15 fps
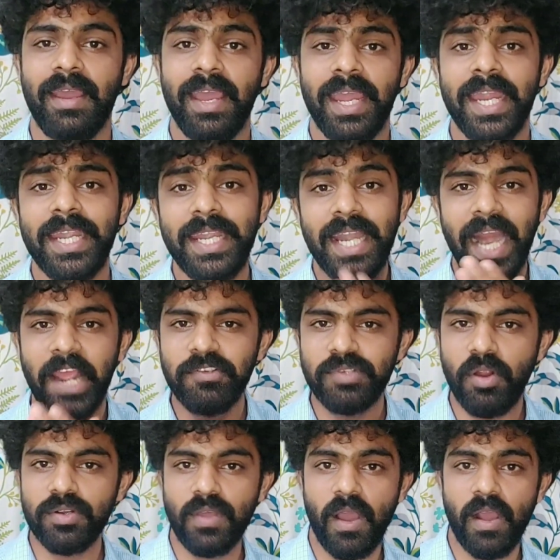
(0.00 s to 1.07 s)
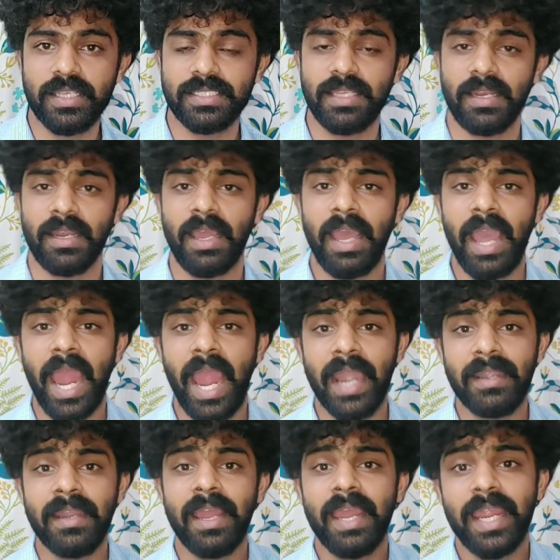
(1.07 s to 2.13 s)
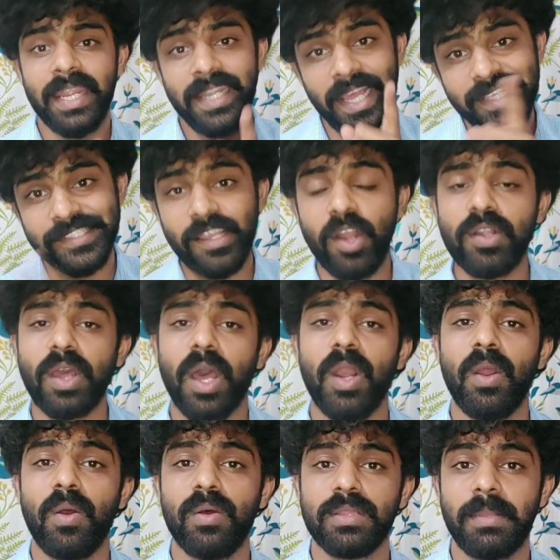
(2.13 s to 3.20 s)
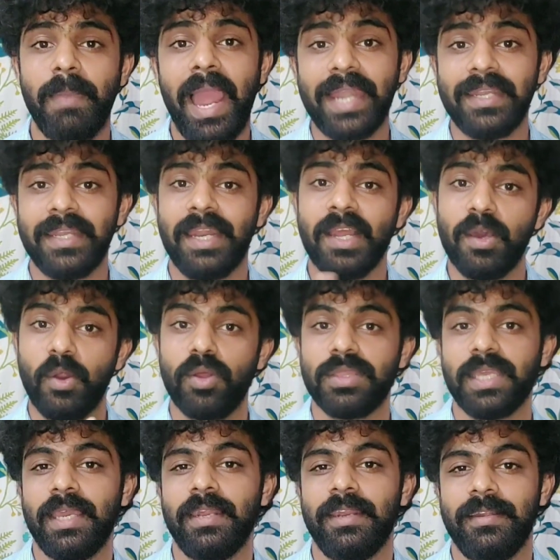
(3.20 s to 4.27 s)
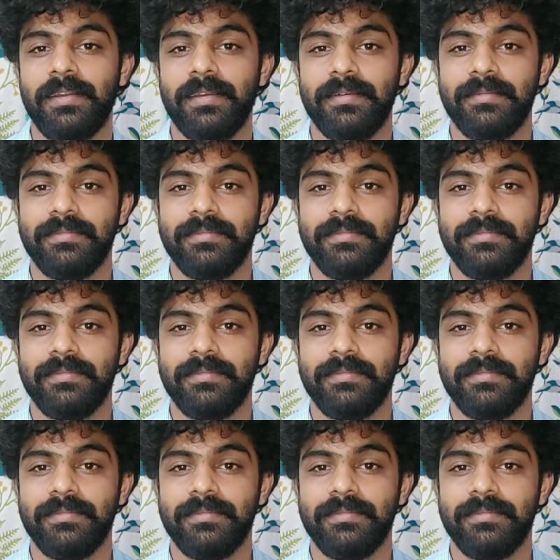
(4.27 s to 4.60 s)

It drives out the oxygen and it does not allow the bacterial growth in it.